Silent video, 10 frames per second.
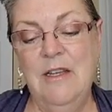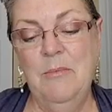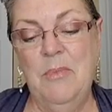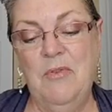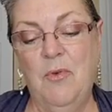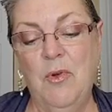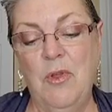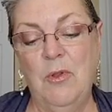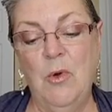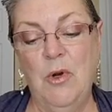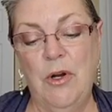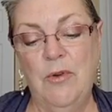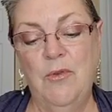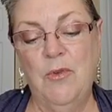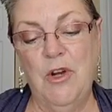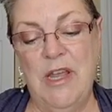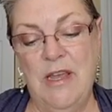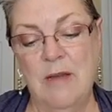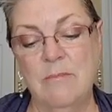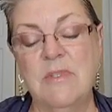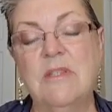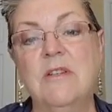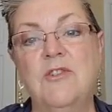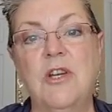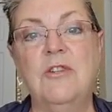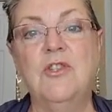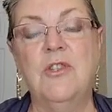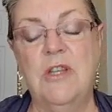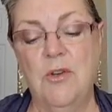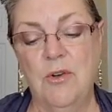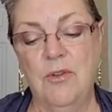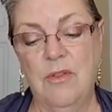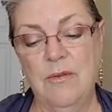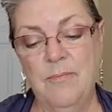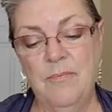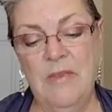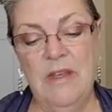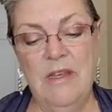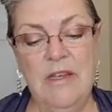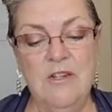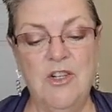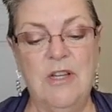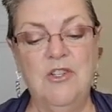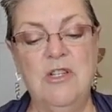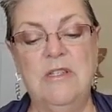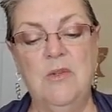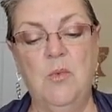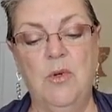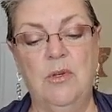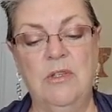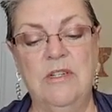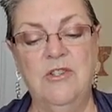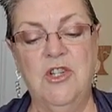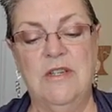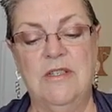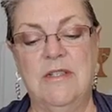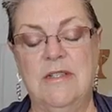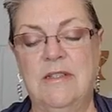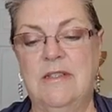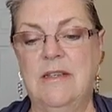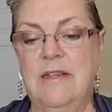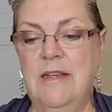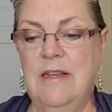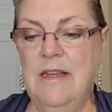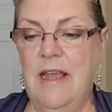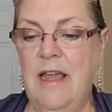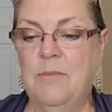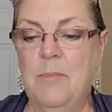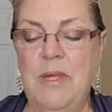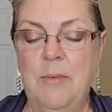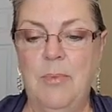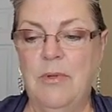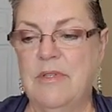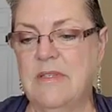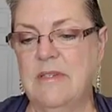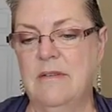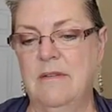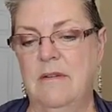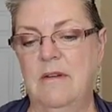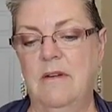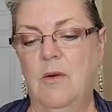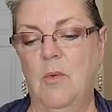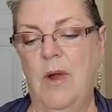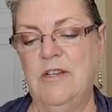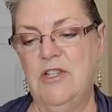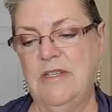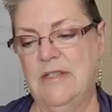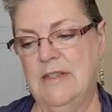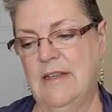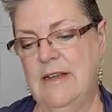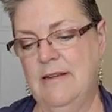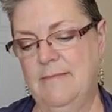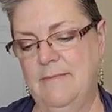before the Lord, for he comes to judge the earth. He judges the world in justice and peoples righteously.